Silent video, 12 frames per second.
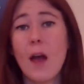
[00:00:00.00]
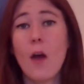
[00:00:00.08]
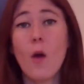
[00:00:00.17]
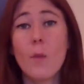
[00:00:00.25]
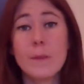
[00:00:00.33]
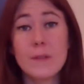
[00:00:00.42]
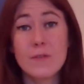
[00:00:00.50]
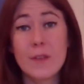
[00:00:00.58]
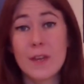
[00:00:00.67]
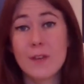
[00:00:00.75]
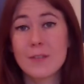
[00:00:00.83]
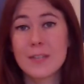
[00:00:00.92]
I hope this
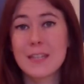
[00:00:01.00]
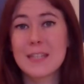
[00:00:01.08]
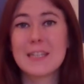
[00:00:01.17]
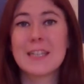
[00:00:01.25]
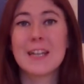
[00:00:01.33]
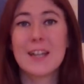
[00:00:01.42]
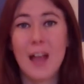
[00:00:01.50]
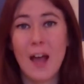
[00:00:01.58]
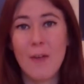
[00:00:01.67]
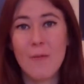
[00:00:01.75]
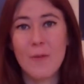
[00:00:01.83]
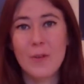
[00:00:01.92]
video was at least a little
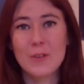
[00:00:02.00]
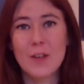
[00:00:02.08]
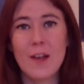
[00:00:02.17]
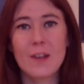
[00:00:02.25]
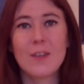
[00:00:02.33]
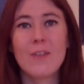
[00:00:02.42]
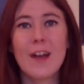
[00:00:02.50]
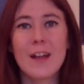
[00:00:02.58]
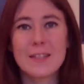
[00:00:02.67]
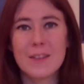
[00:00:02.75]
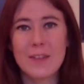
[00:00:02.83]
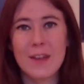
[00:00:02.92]
helpful to all you
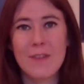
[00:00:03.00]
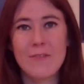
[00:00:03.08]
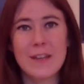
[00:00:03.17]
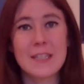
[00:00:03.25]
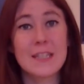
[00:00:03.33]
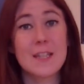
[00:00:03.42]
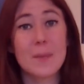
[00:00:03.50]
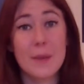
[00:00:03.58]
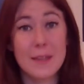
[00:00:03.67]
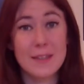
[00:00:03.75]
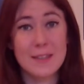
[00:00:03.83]
guys out there facing the big